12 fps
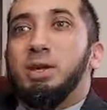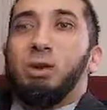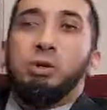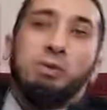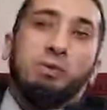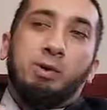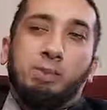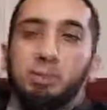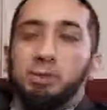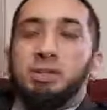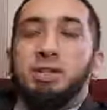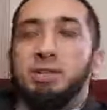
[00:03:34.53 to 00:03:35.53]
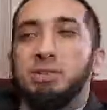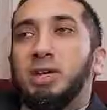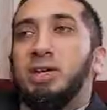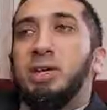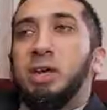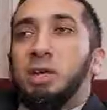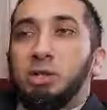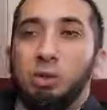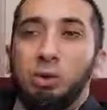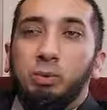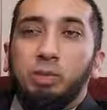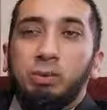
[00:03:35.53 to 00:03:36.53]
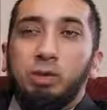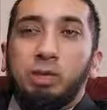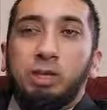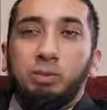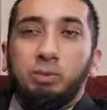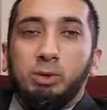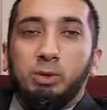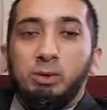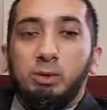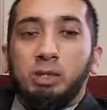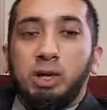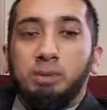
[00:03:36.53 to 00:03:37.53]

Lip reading: Or you've heard people say things like, you know, when you look